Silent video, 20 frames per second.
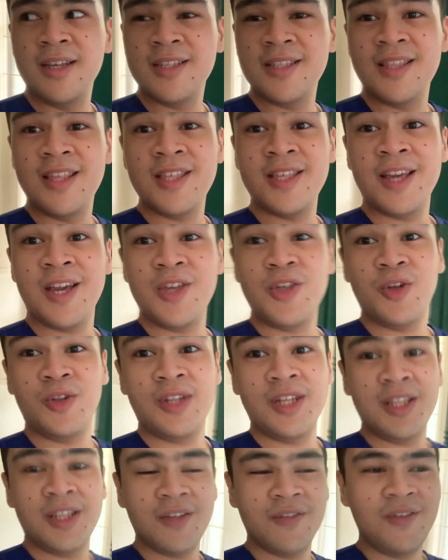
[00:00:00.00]
the scheduled
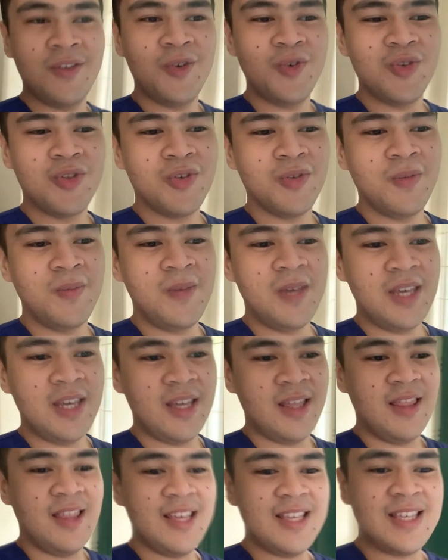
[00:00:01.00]
interview, which will be
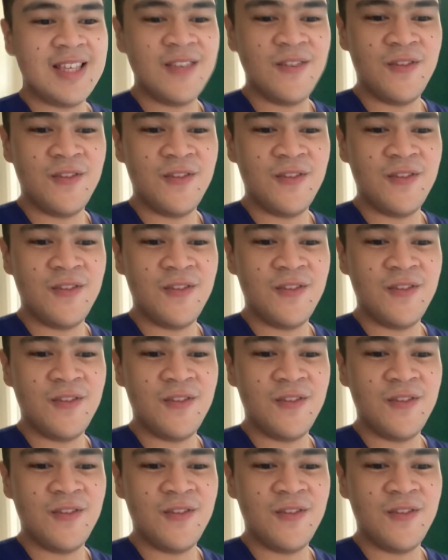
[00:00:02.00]
this